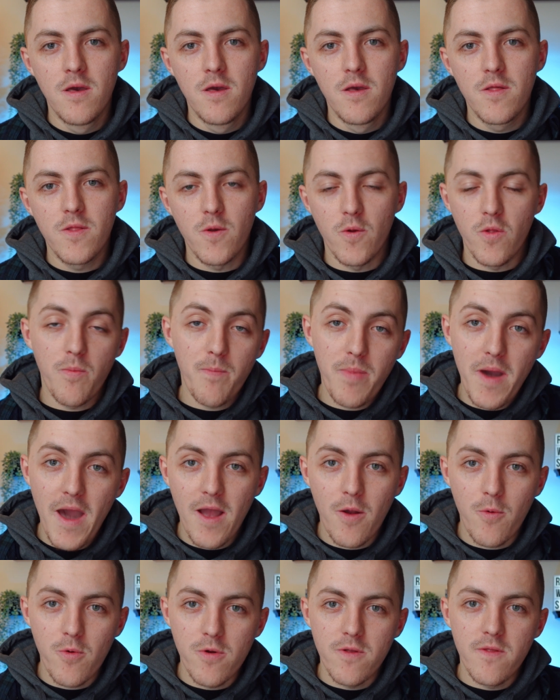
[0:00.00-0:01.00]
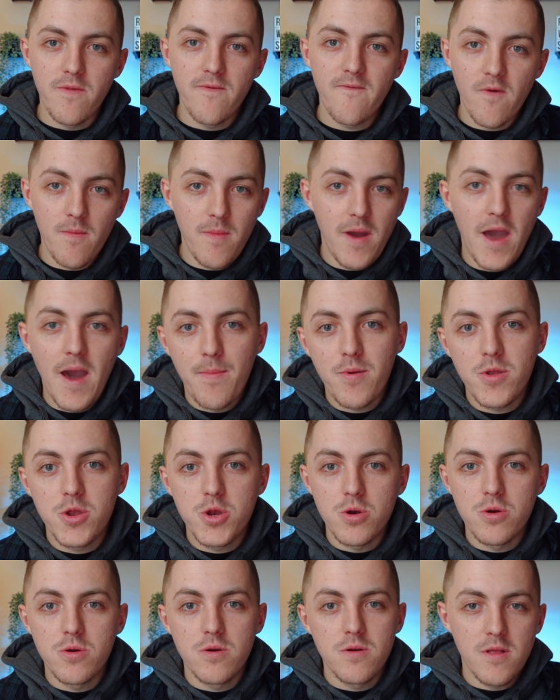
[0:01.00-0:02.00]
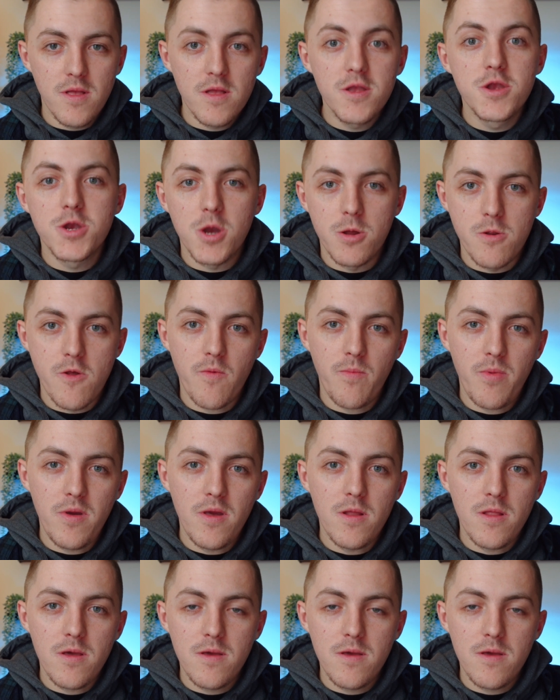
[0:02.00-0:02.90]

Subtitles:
So it's backwards from aperture and shutter speed.